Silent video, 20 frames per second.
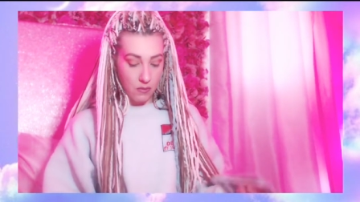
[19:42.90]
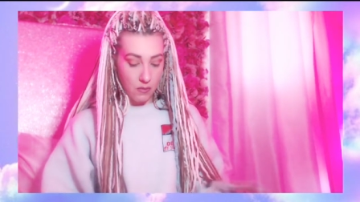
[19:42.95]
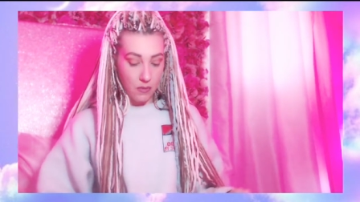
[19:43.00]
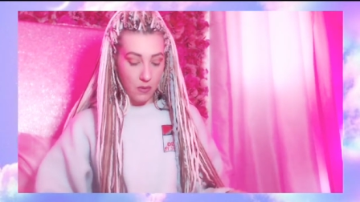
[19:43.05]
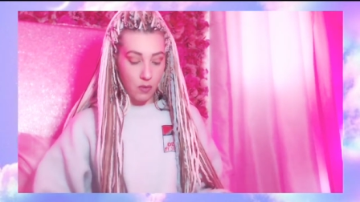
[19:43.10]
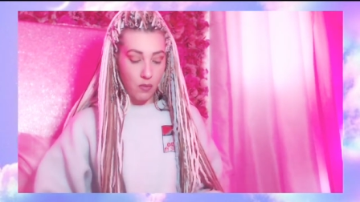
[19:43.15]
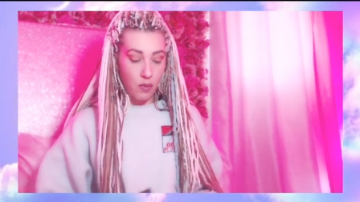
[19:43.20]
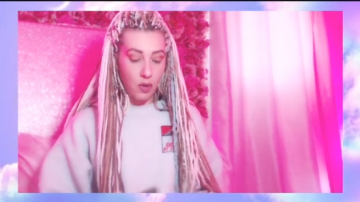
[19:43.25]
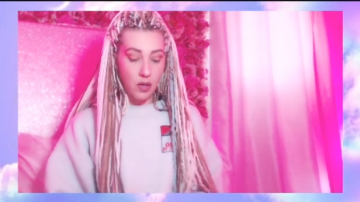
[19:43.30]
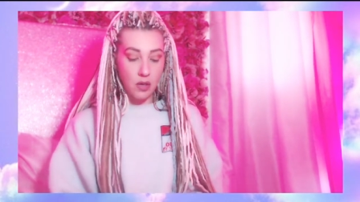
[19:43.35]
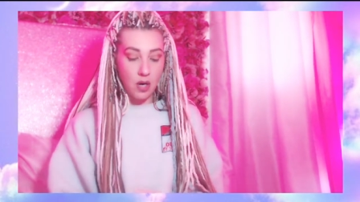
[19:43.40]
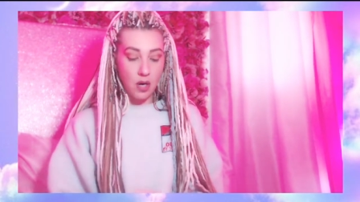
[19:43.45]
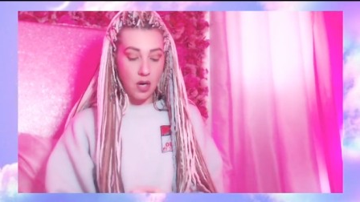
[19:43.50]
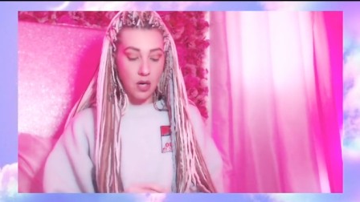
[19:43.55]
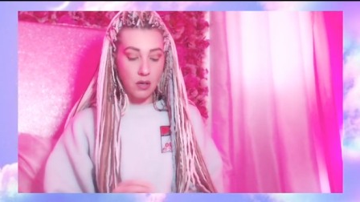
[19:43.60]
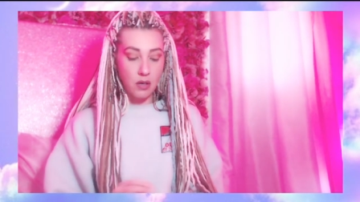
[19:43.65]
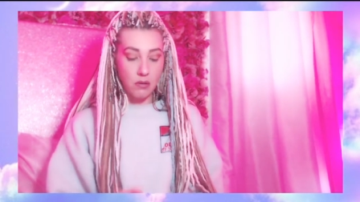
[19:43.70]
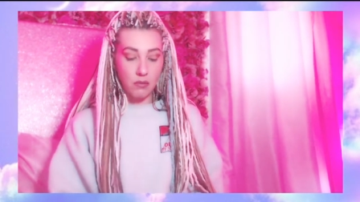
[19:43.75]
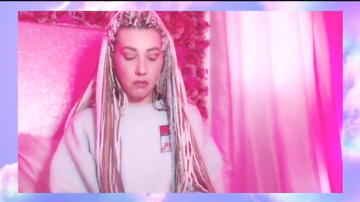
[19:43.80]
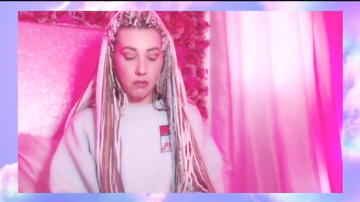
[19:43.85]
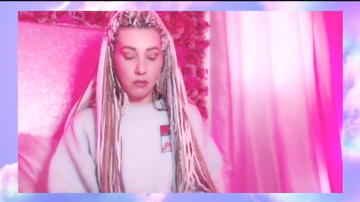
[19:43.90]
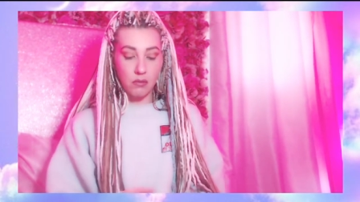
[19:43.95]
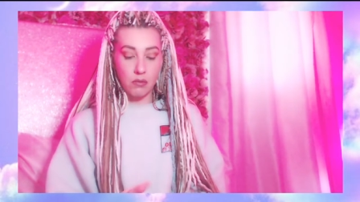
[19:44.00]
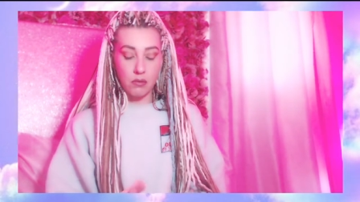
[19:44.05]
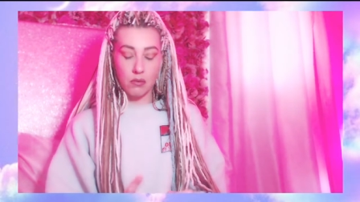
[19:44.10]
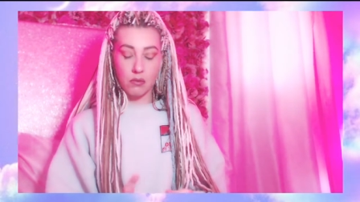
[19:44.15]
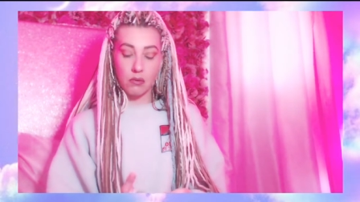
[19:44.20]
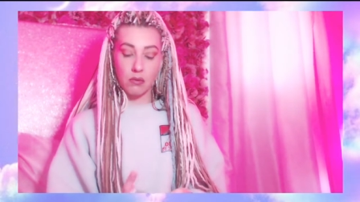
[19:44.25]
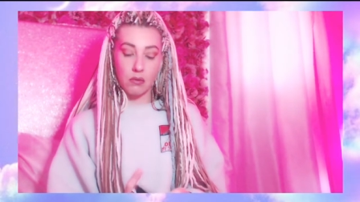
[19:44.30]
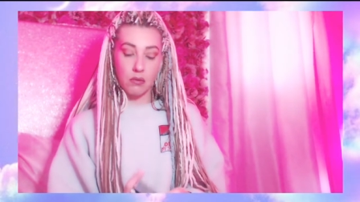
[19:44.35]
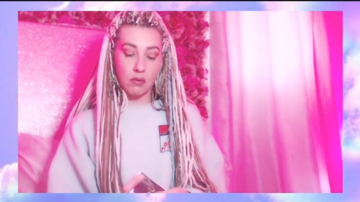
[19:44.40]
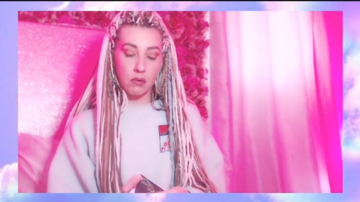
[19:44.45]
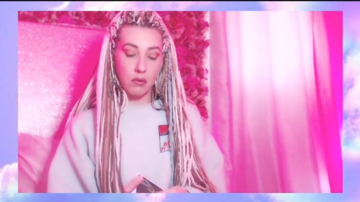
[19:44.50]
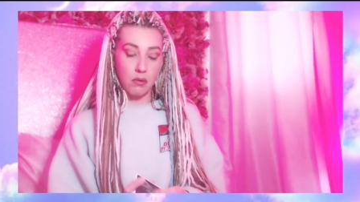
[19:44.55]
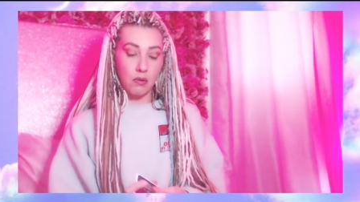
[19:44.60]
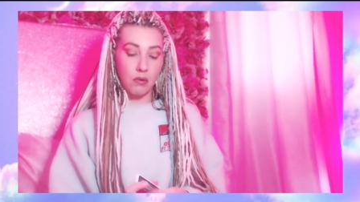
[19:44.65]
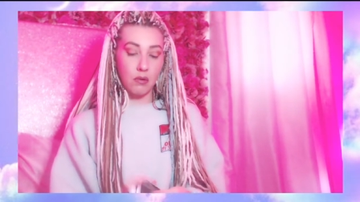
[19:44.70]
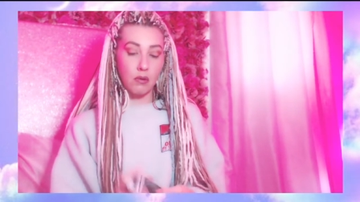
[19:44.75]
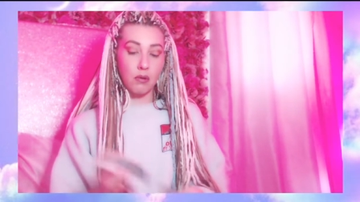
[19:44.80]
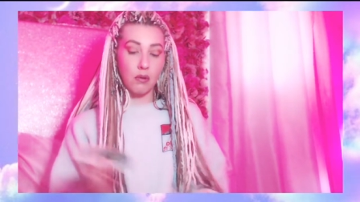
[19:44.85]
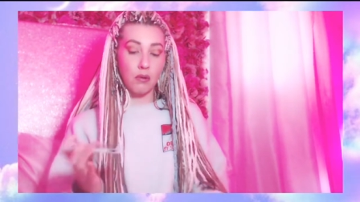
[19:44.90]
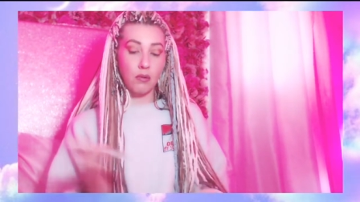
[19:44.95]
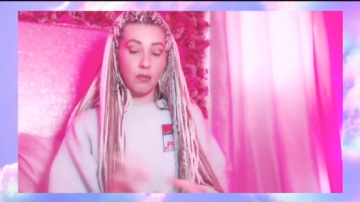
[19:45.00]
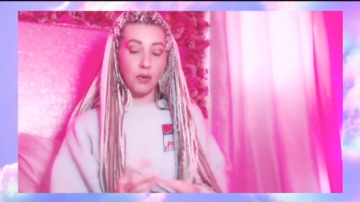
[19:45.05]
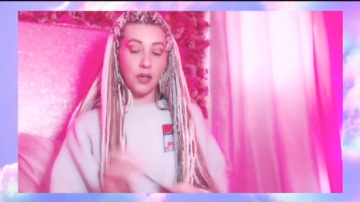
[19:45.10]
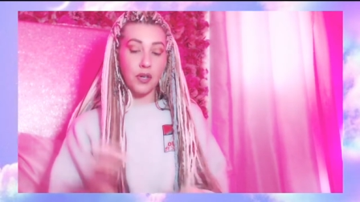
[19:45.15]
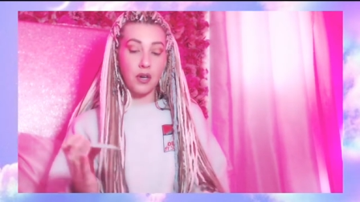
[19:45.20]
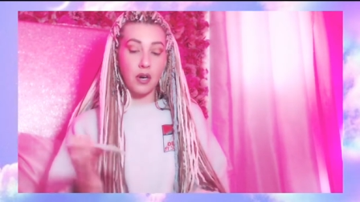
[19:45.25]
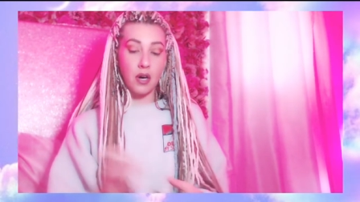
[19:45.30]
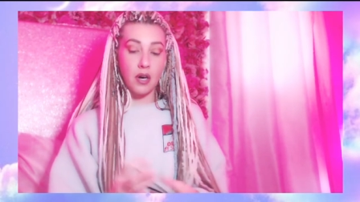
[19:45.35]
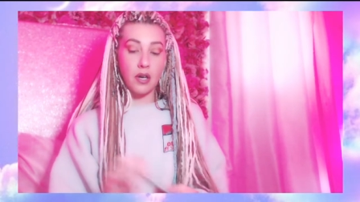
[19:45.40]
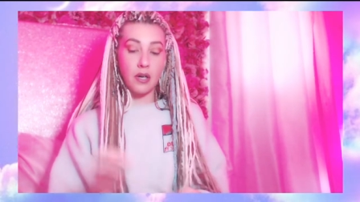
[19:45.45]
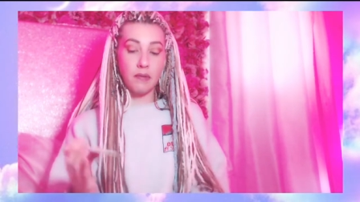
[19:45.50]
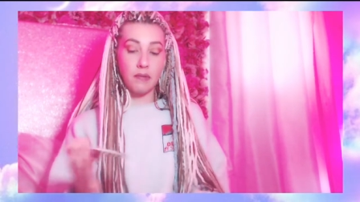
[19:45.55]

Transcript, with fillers: One card. One card,